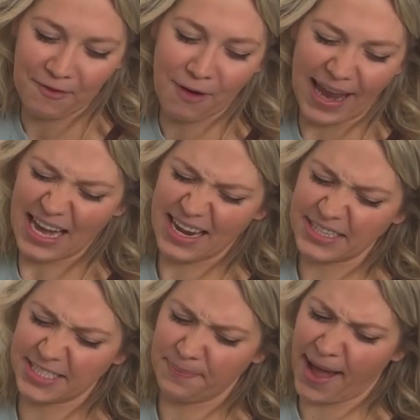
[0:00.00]

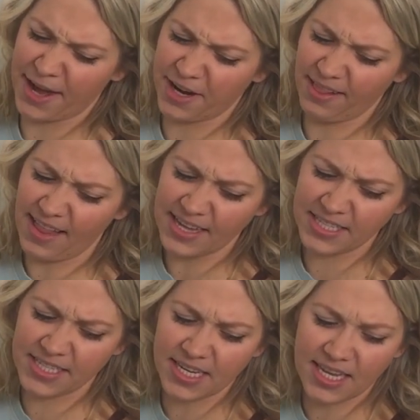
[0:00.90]
Rightness mattered
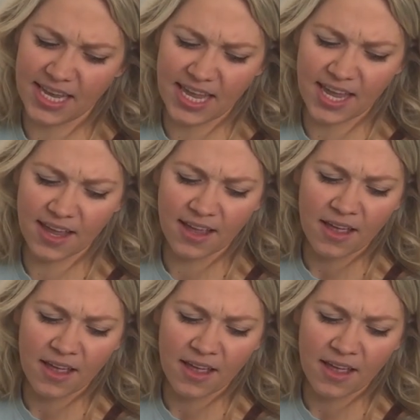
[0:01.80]
less to he,